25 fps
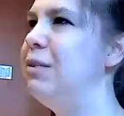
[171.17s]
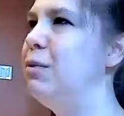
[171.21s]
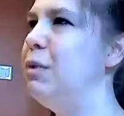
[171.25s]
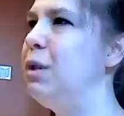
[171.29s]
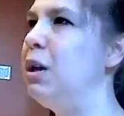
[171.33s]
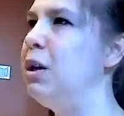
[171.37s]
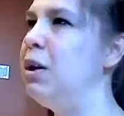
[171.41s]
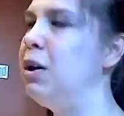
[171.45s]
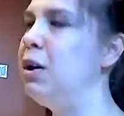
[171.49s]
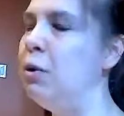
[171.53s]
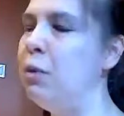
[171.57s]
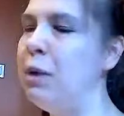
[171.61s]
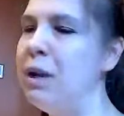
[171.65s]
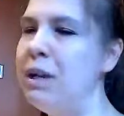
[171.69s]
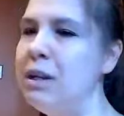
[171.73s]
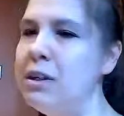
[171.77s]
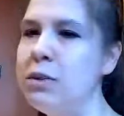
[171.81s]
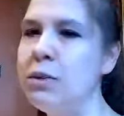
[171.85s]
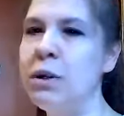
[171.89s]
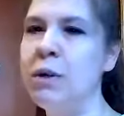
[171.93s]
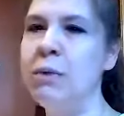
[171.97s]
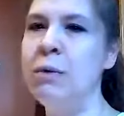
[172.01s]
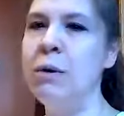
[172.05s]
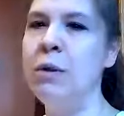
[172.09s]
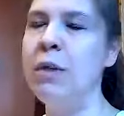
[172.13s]
We can go
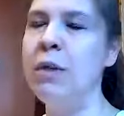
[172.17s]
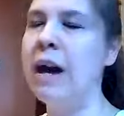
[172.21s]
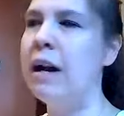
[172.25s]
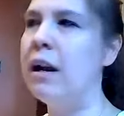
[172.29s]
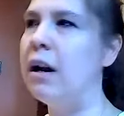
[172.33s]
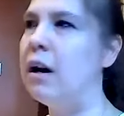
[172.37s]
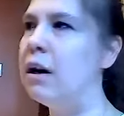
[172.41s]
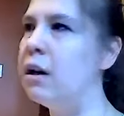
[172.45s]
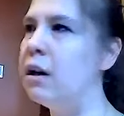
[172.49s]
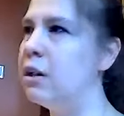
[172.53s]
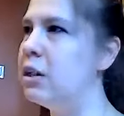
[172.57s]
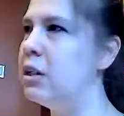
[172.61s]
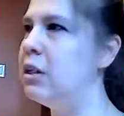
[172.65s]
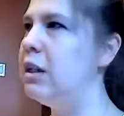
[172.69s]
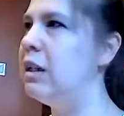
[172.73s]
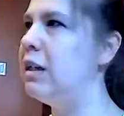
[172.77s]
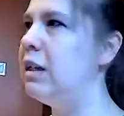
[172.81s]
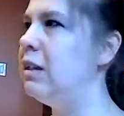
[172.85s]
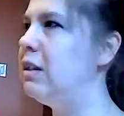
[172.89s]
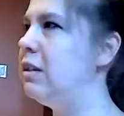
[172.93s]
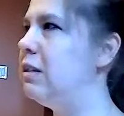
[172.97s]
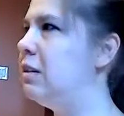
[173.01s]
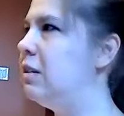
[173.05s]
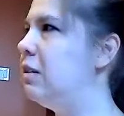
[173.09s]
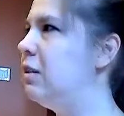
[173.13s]
into it with that
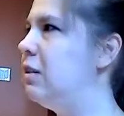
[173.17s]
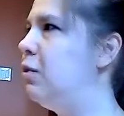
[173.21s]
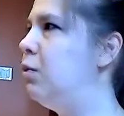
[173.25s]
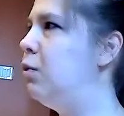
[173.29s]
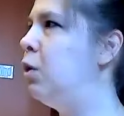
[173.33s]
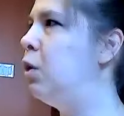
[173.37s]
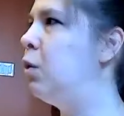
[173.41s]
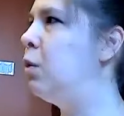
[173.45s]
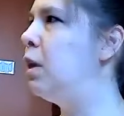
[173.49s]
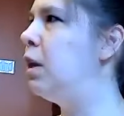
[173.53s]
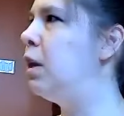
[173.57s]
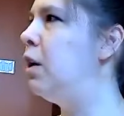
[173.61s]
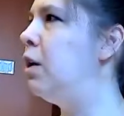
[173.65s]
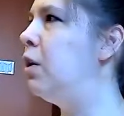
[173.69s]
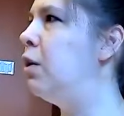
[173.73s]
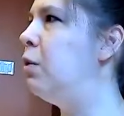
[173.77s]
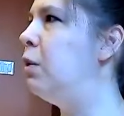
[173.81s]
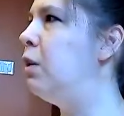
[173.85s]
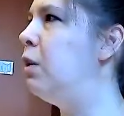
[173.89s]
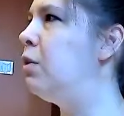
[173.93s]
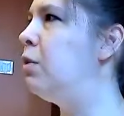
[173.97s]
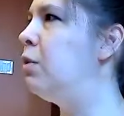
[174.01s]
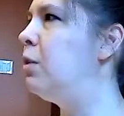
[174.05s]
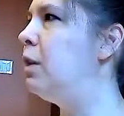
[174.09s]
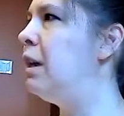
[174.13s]
harshness, or we can go
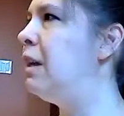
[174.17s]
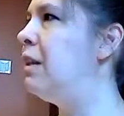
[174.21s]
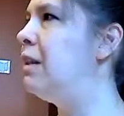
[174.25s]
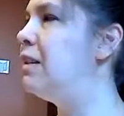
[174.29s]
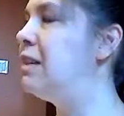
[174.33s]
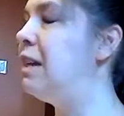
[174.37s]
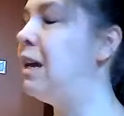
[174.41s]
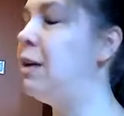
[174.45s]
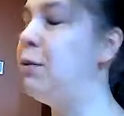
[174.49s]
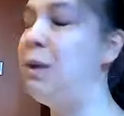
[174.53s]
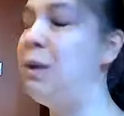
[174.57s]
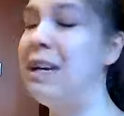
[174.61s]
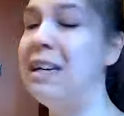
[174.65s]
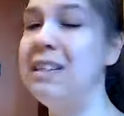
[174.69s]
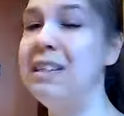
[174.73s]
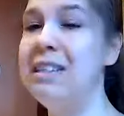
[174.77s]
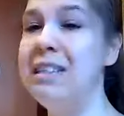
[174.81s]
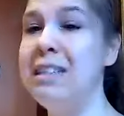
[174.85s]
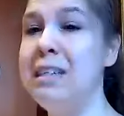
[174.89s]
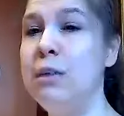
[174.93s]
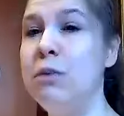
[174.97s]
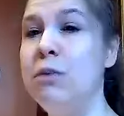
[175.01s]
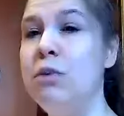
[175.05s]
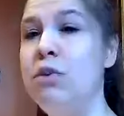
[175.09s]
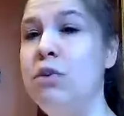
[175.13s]
into it and say, we can
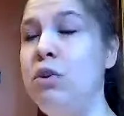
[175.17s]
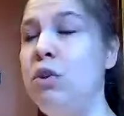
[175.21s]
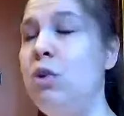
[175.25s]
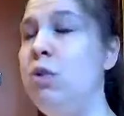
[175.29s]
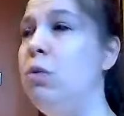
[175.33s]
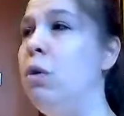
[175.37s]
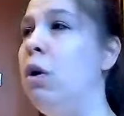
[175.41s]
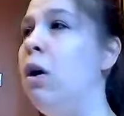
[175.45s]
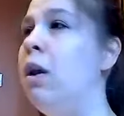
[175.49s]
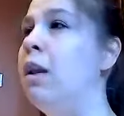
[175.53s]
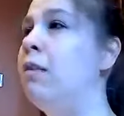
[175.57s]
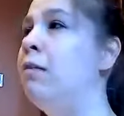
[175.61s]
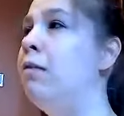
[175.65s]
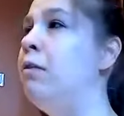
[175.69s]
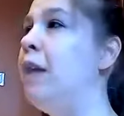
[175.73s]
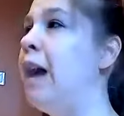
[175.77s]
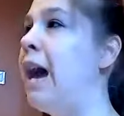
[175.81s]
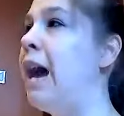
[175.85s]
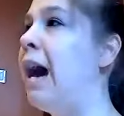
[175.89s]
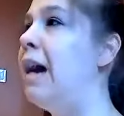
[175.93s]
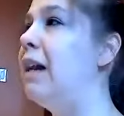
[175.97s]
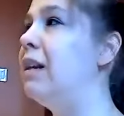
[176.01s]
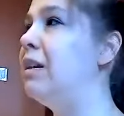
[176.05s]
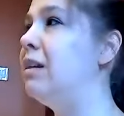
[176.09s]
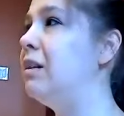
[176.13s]
still do all of
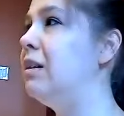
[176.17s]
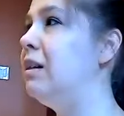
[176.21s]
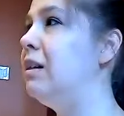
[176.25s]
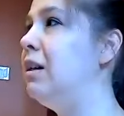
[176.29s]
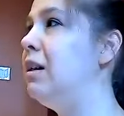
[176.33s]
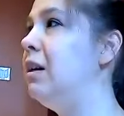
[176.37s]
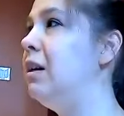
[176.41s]
that,